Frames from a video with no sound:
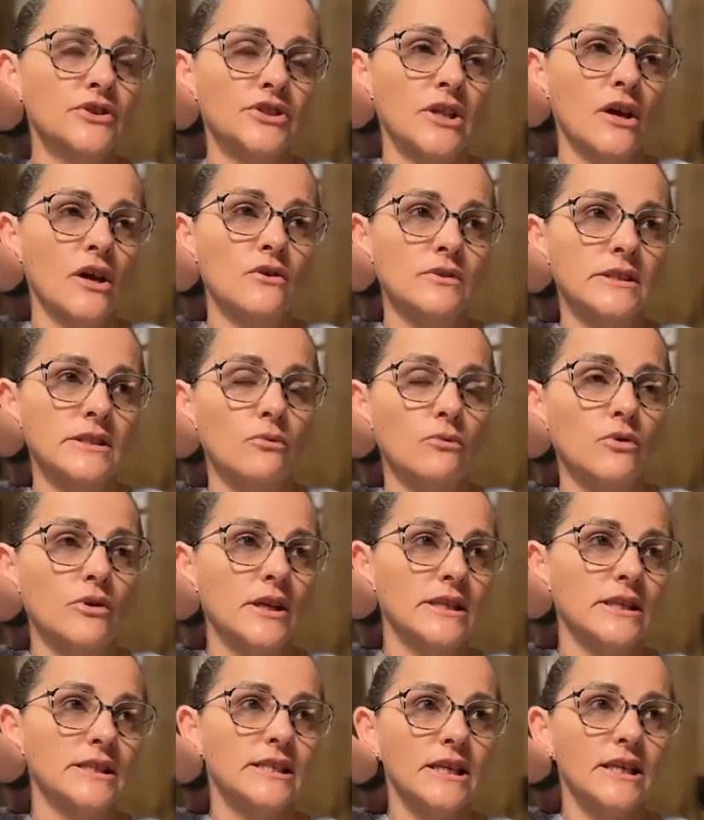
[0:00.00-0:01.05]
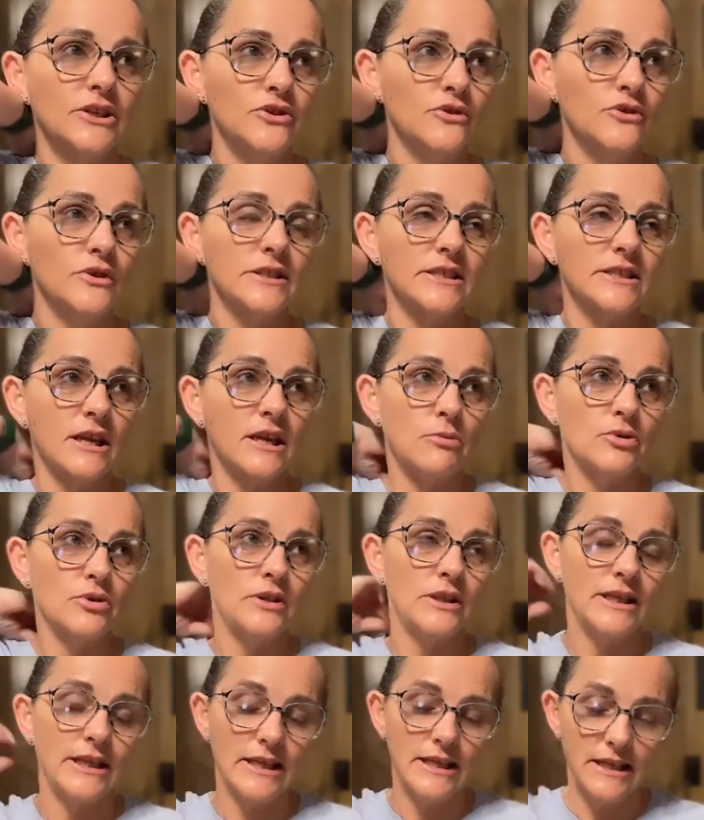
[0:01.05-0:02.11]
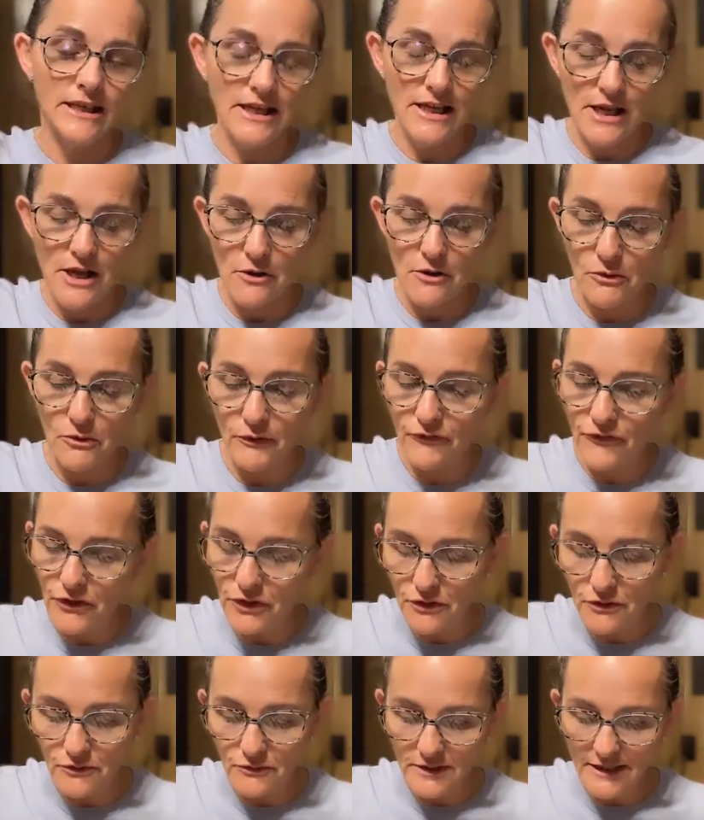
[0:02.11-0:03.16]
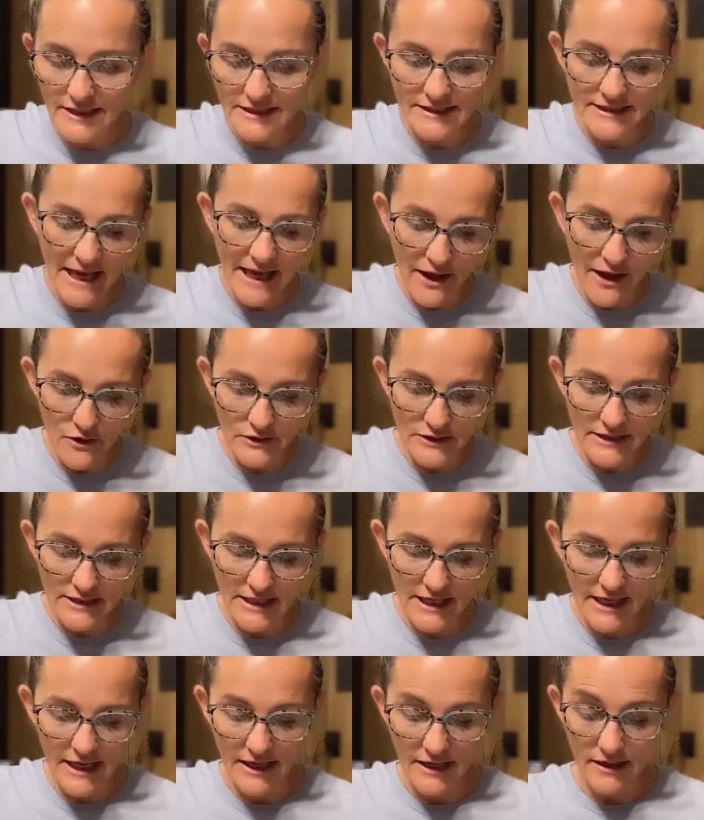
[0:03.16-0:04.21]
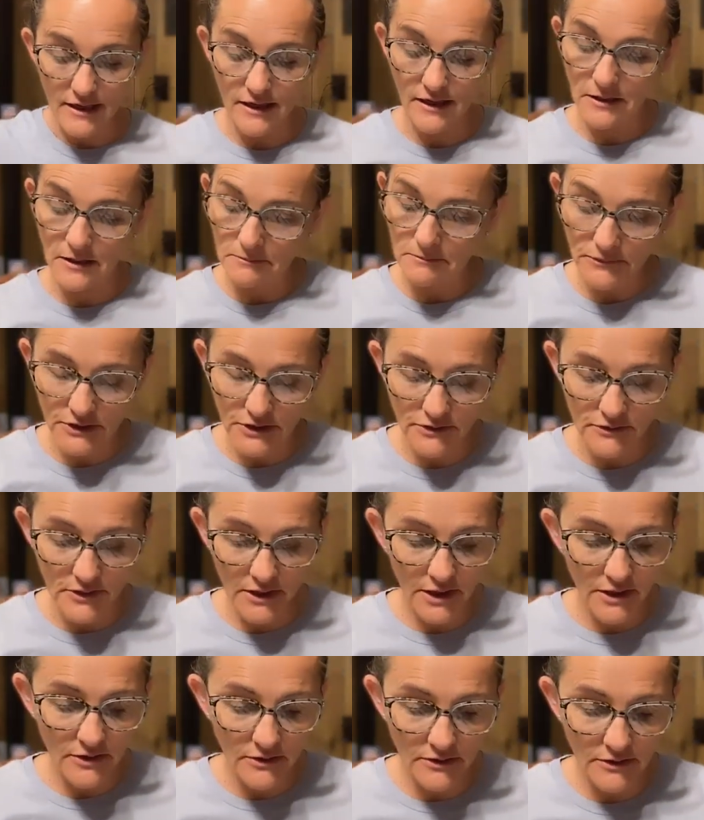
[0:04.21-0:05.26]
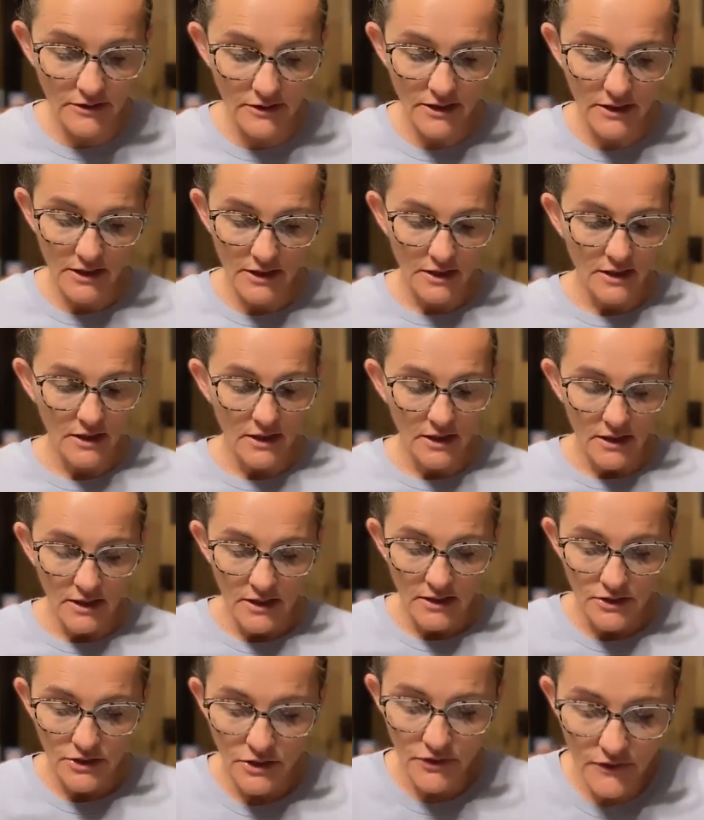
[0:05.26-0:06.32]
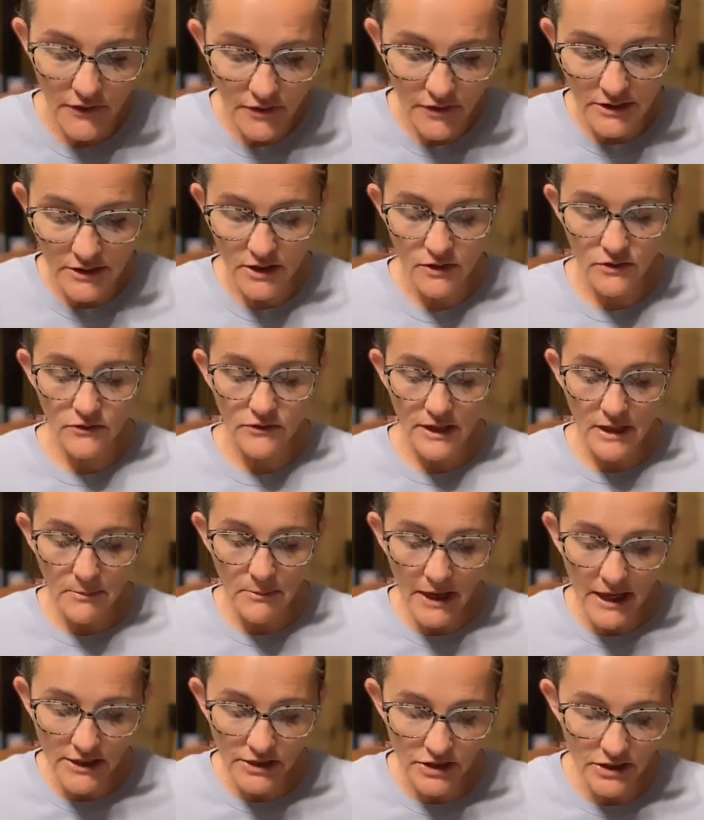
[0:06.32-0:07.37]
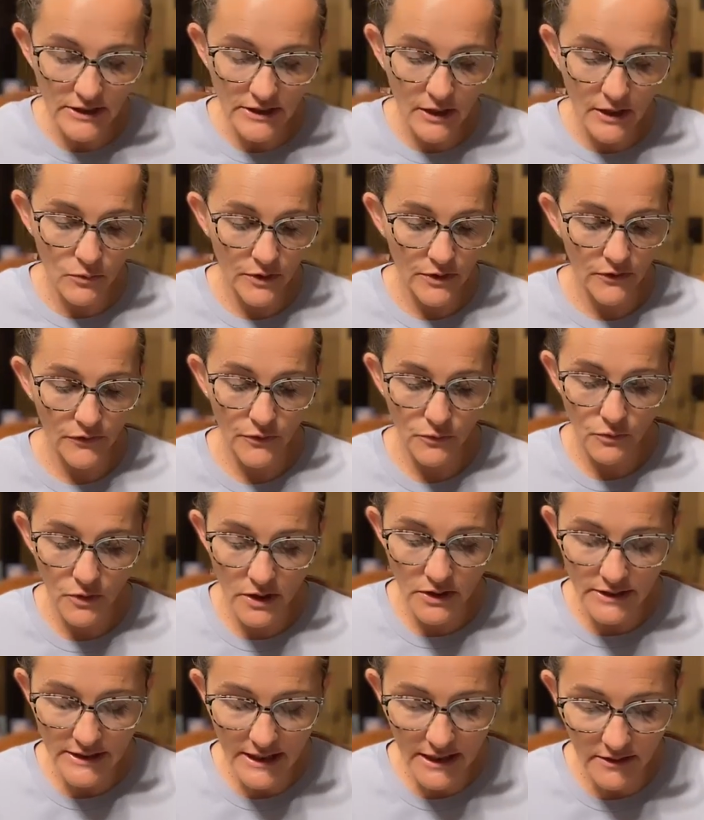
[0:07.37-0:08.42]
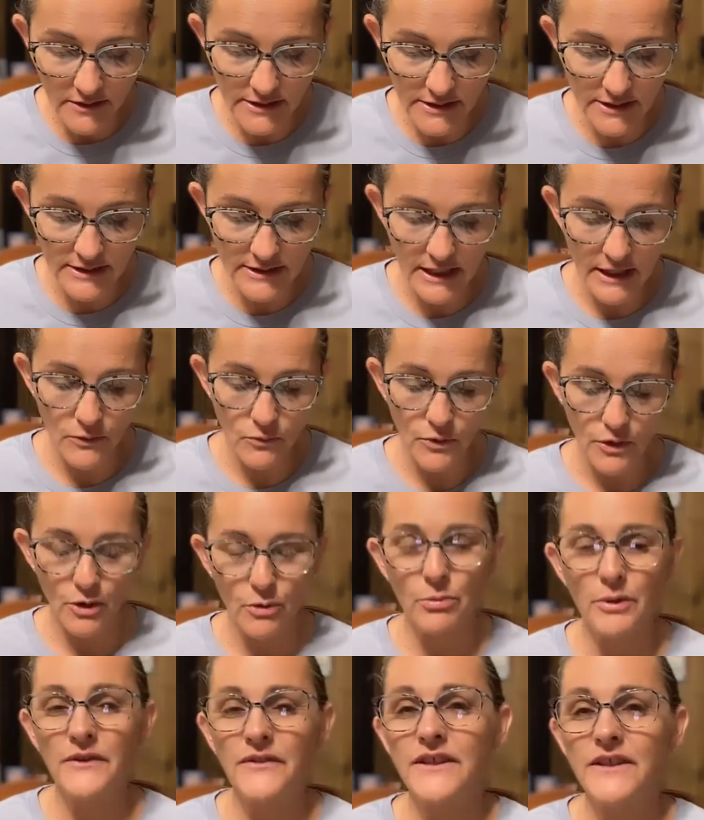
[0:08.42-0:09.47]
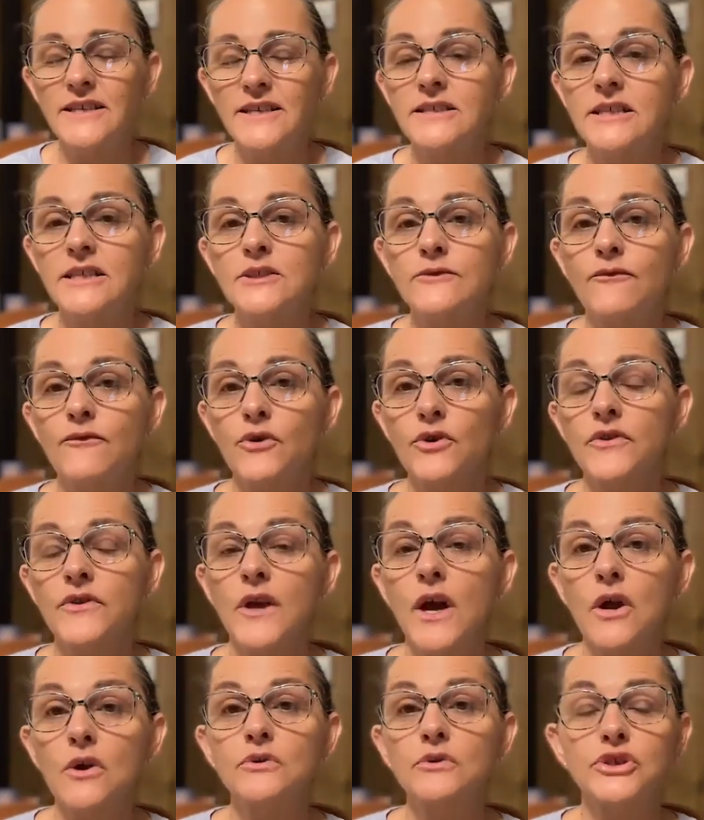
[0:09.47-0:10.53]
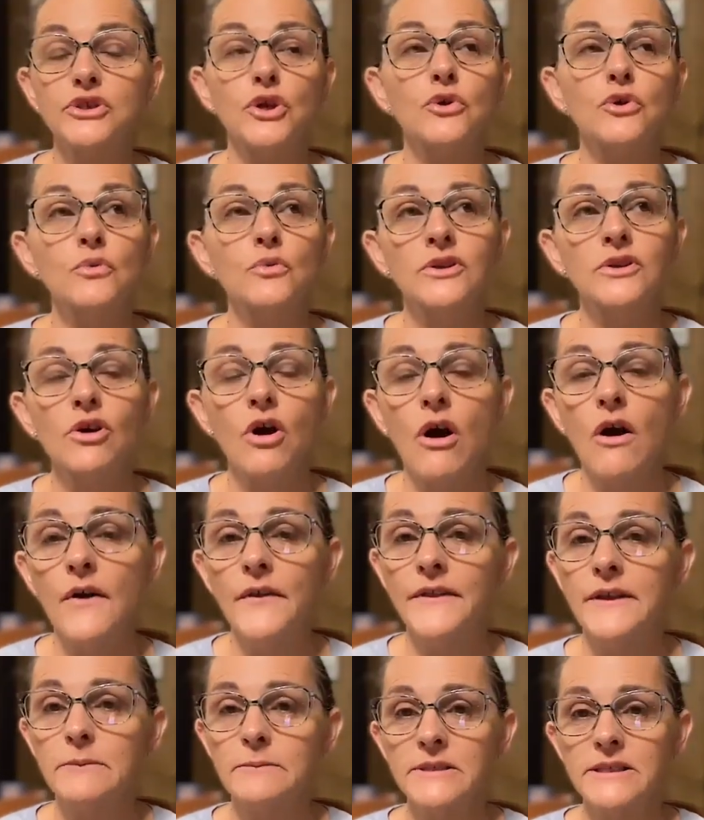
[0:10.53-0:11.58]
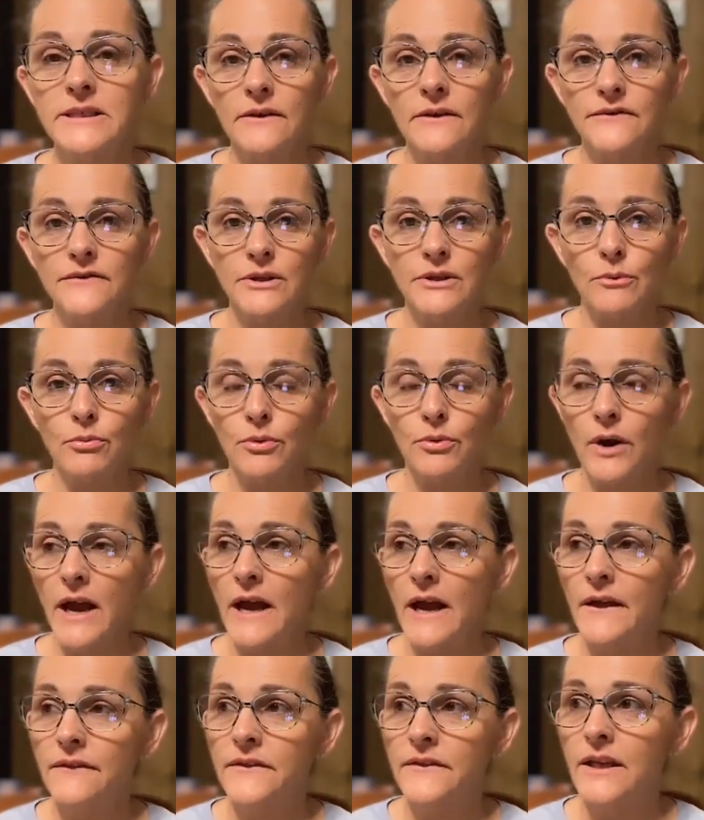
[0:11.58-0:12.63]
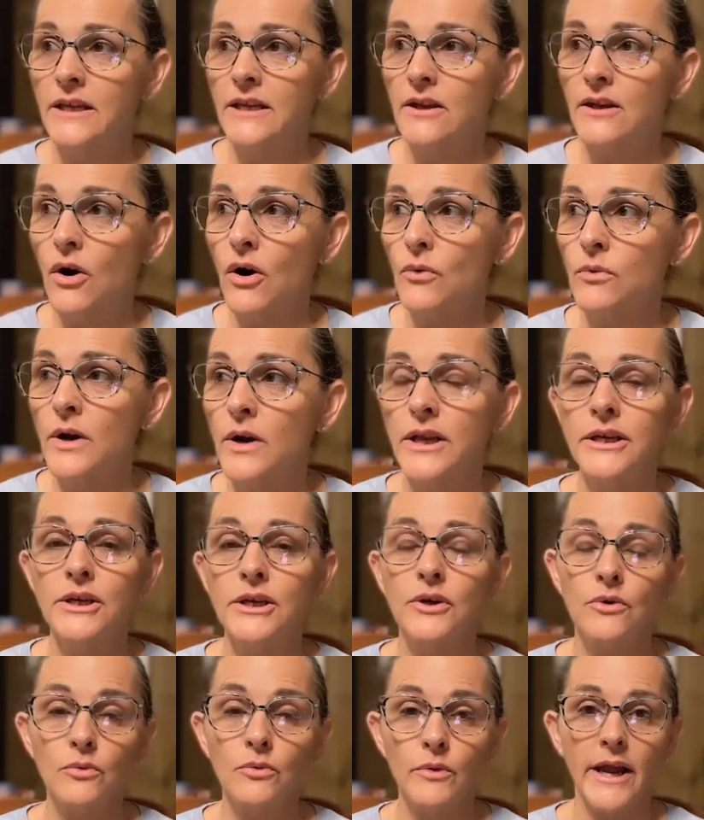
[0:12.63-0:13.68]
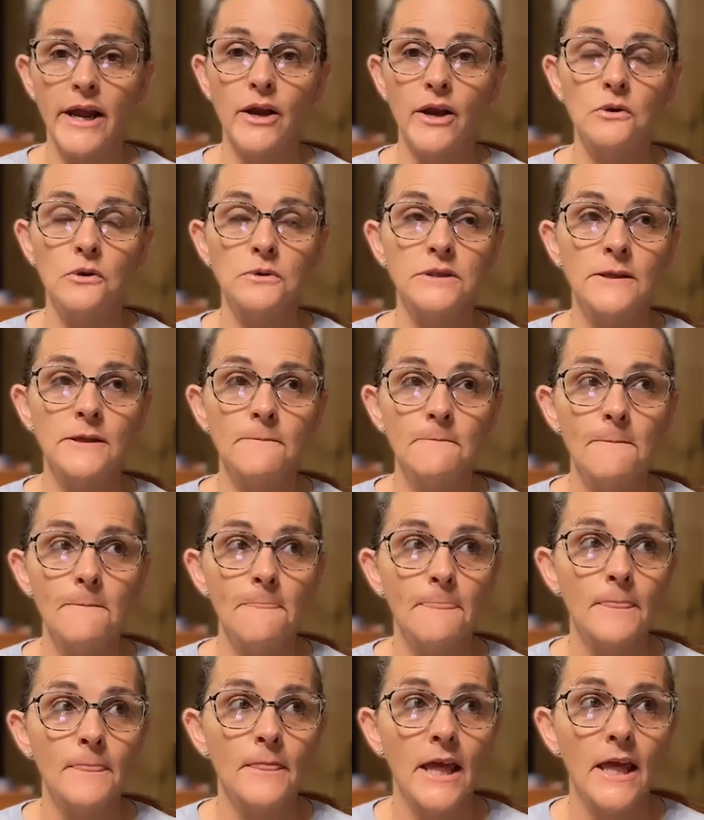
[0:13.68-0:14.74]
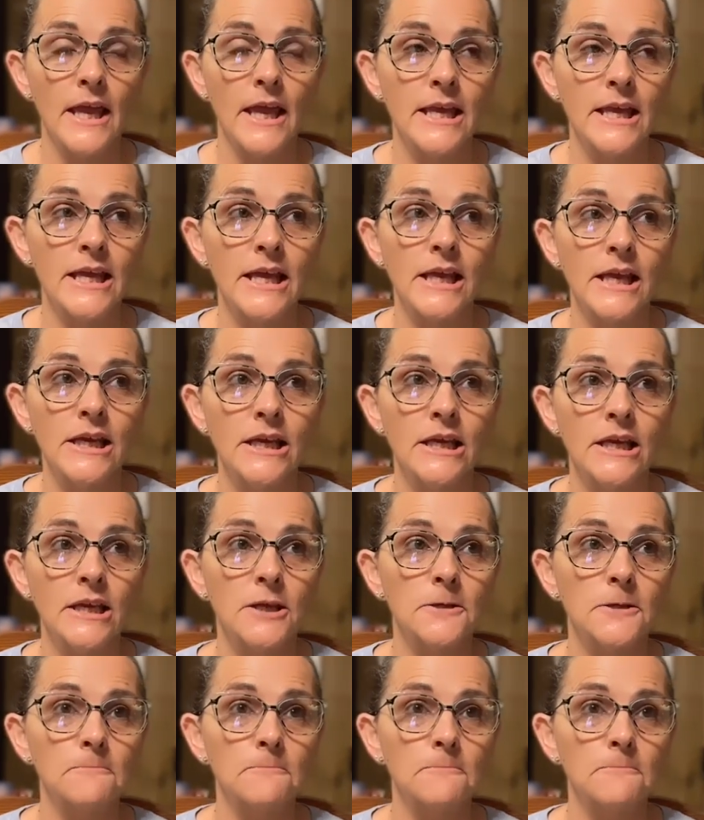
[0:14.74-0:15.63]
there's those that will continue to stubbornly refute and doubt, and um, to their to their eternal damnation they will. The word tells us they will. But this is for those who would call themselves the bride that are running around in